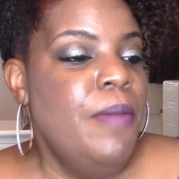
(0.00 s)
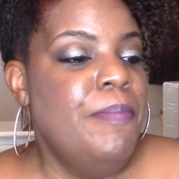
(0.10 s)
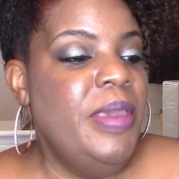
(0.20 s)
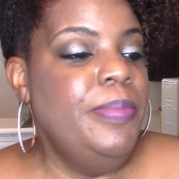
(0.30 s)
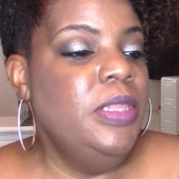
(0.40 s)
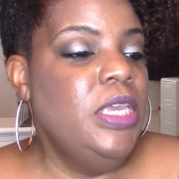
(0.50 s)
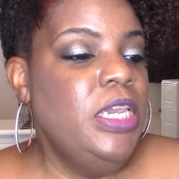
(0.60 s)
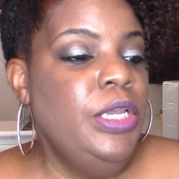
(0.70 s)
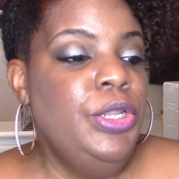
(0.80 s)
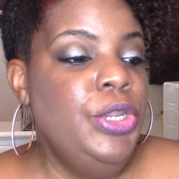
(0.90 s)

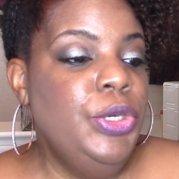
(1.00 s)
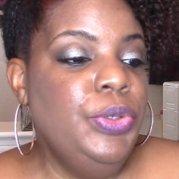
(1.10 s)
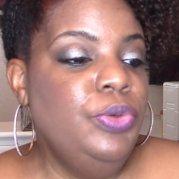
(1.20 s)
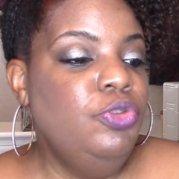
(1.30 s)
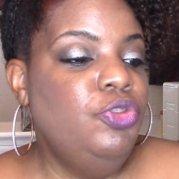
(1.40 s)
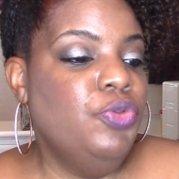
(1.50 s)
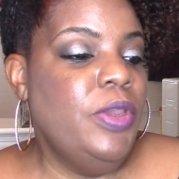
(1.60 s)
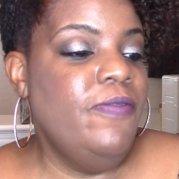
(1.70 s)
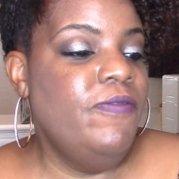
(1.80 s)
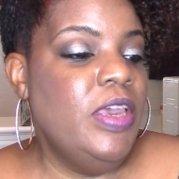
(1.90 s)
Maybelline New
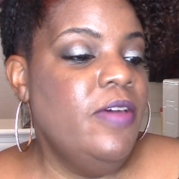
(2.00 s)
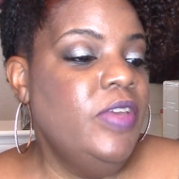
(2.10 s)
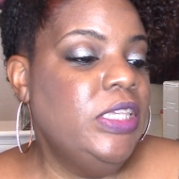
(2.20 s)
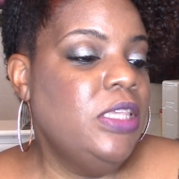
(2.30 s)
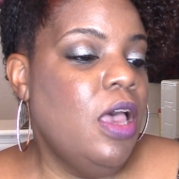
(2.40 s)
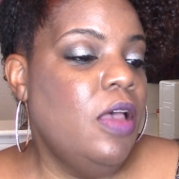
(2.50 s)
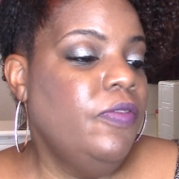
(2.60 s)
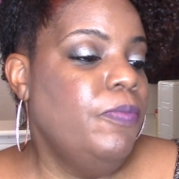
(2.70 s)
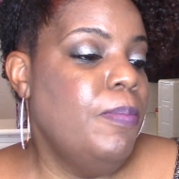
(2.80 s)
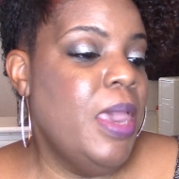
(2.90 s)
Dream Velvet
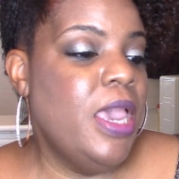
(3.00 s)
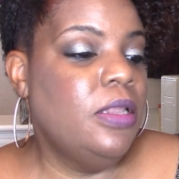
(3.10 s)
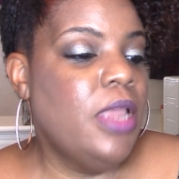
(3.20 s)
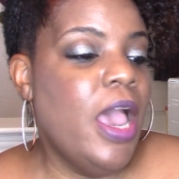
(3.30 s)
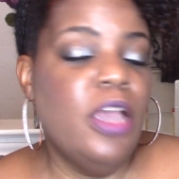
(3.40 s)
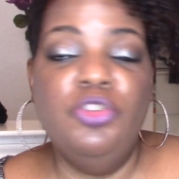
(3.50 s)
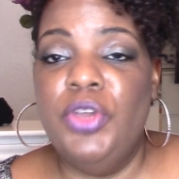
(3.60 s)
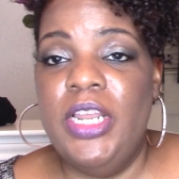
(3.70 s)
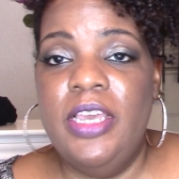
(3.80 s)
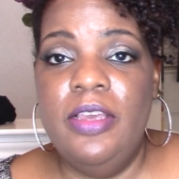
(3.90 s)
Soft Matte
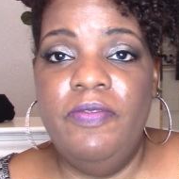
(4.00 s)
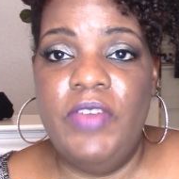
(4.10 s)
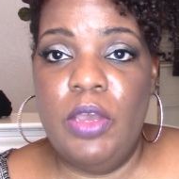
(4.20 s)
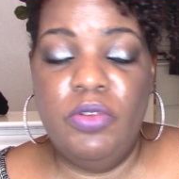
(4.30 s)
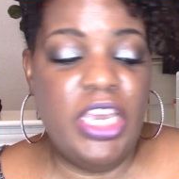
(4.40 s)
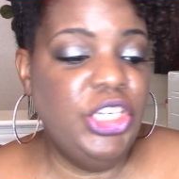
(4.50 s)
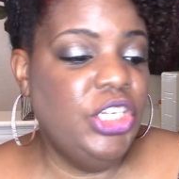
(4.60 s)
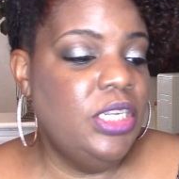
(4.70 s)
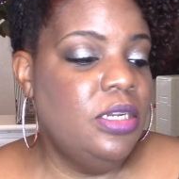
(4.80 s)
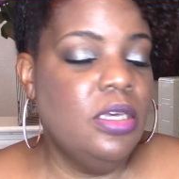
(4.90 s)
Hydrating
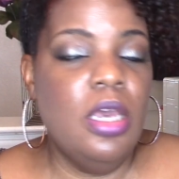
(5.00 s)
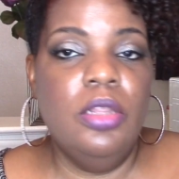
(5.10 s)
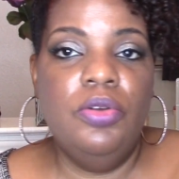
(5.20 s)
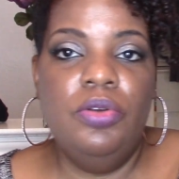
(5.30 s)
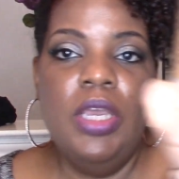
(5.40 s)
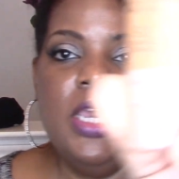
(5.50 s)
Foundation in the color